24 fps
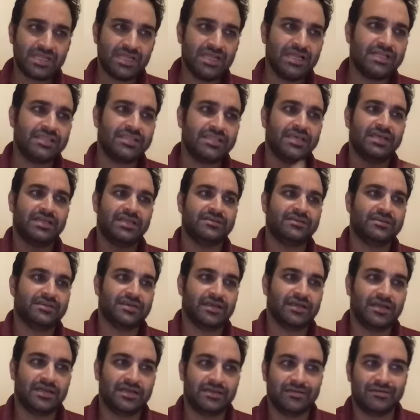and
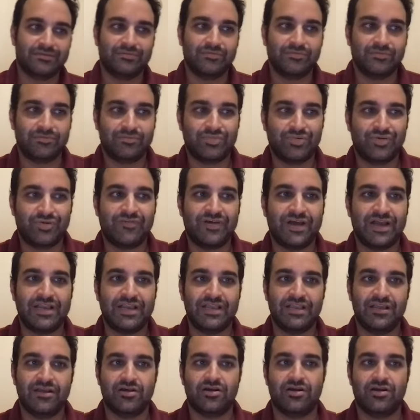then
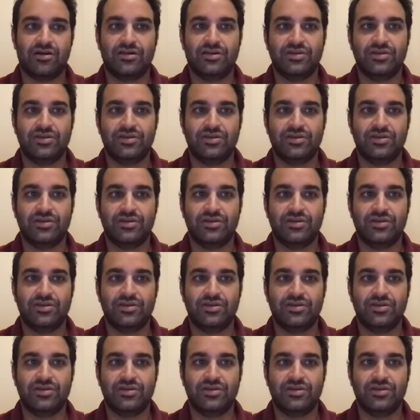providing our